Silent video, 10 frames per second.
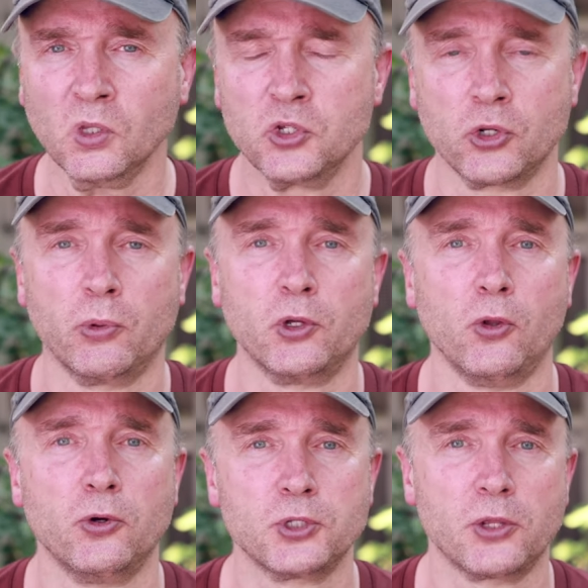So with all
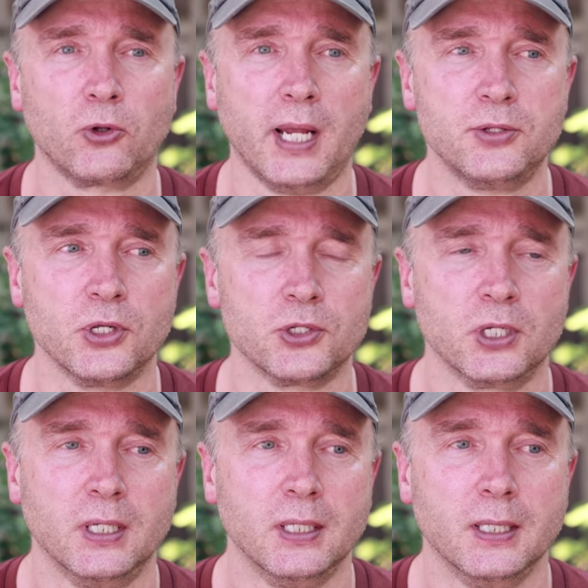those other lenses,
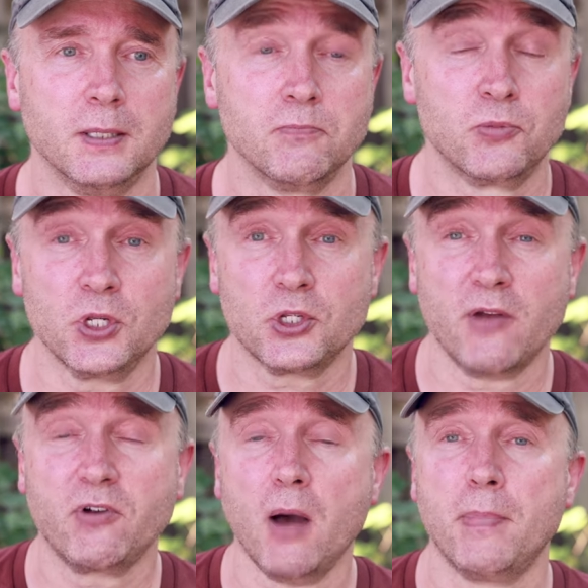since
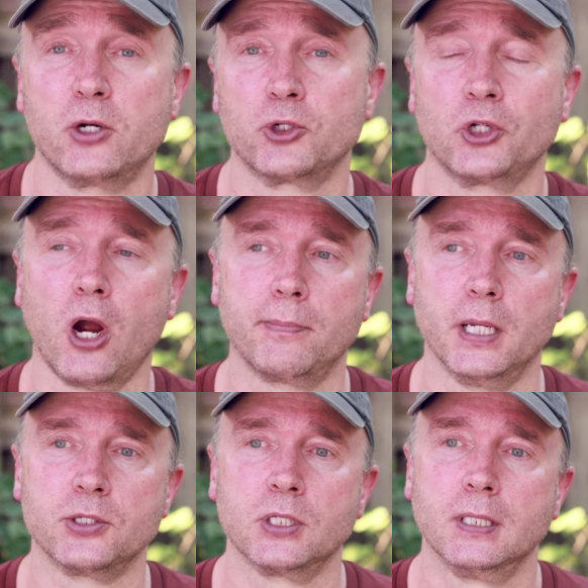I've got better
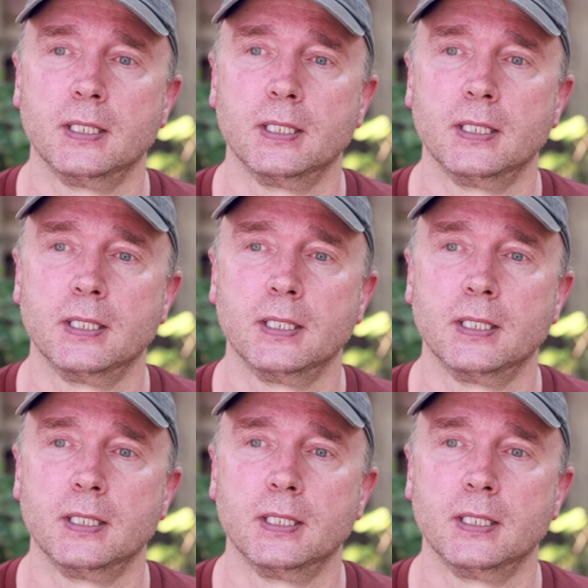sharpness,